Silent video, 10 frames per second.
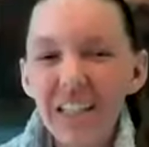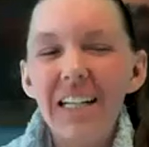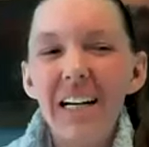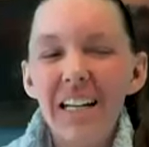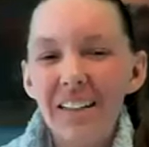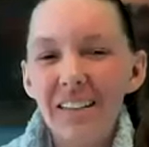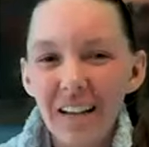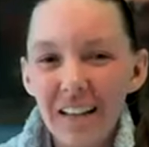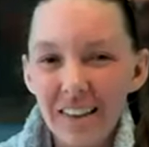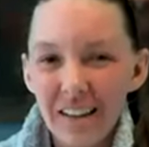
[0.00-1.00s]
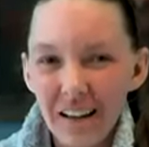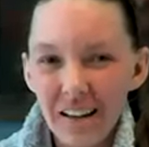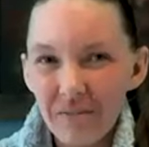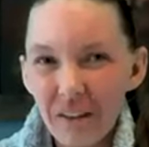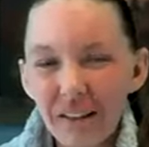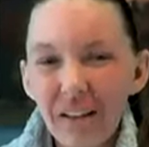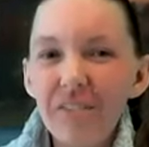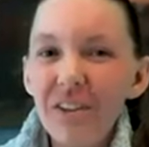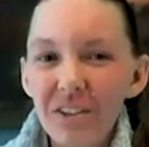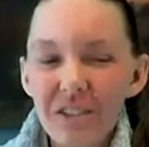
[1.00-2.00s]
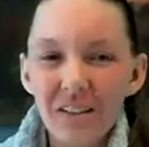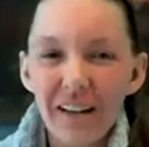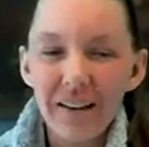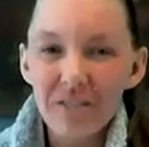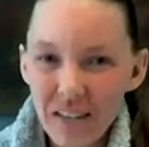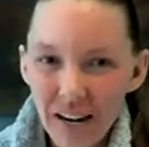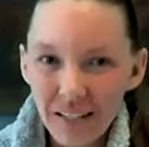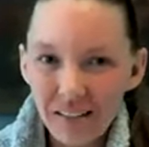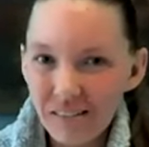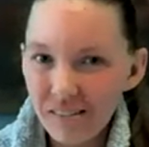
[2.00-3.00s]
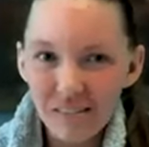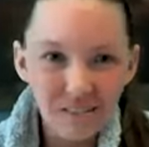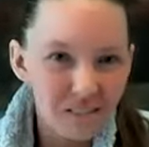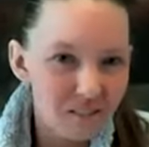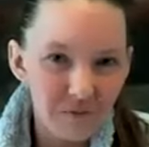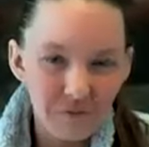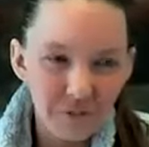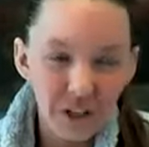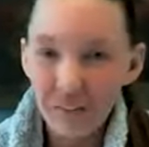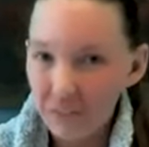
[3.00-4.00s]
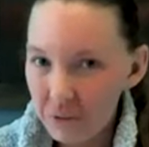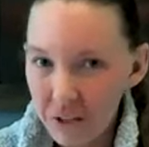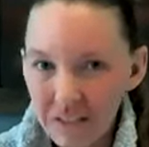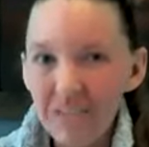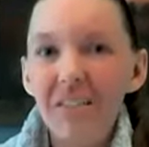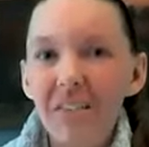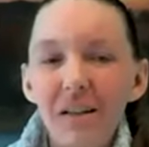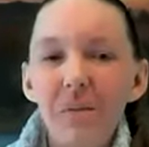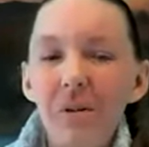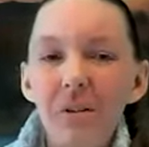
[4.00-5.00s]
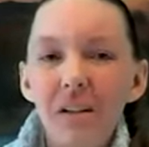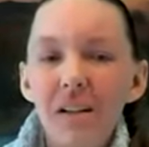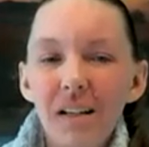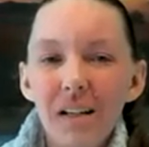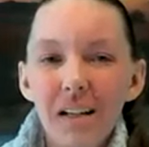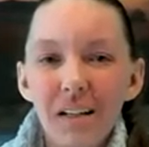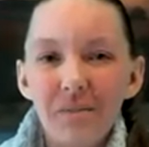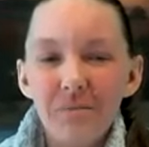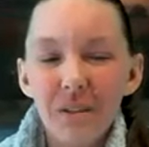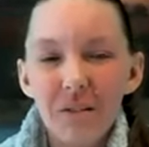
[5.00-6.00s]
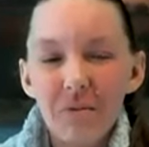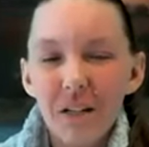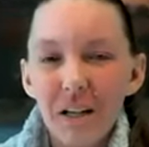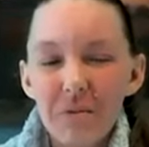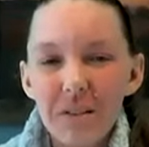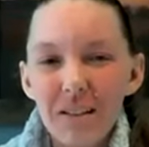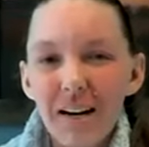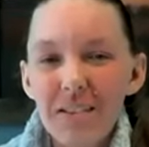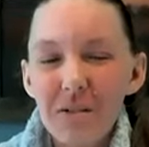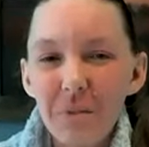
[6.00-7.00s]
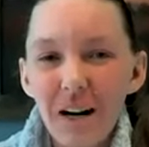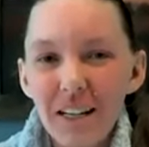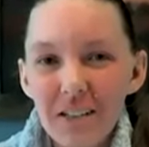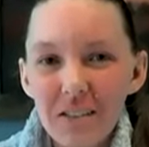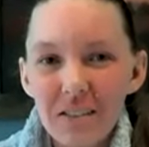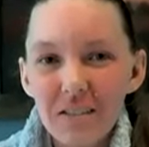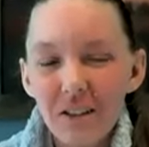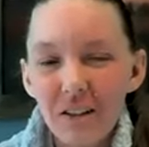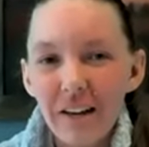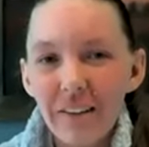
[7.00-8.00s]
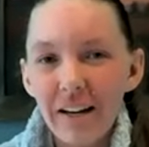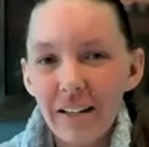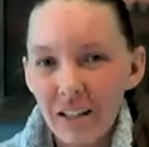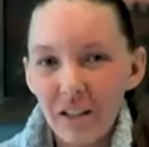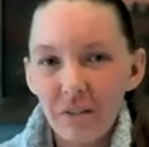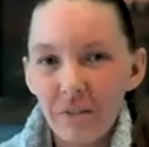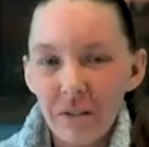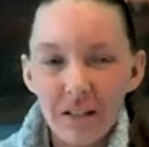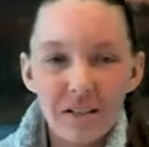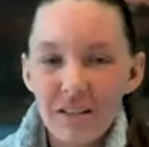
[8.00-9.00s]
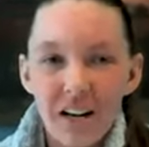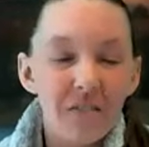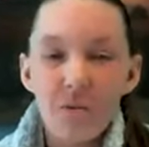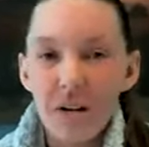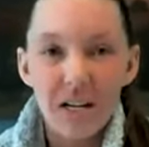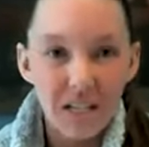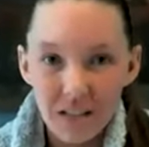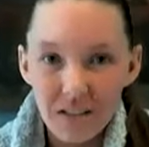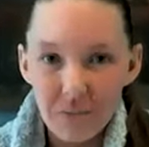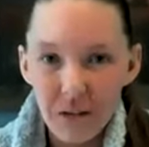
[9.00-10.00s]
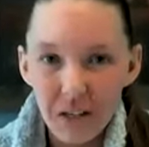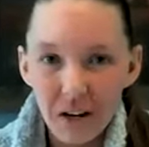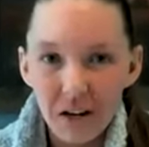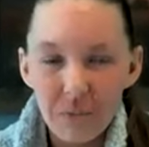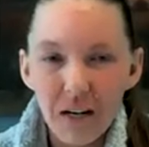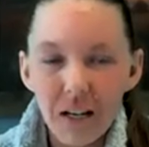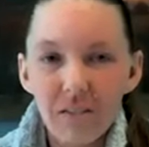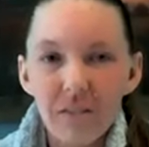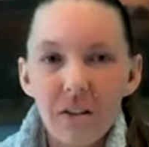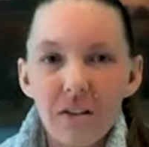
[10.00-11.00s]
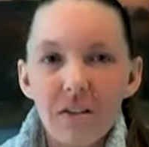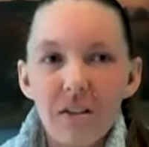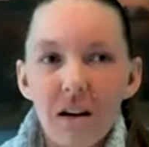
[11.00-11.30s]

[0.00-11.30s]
it. And I love that there's a lifestyle for everyone available. When it comes to housing products around that, like not everybody needs a big yard, but I love that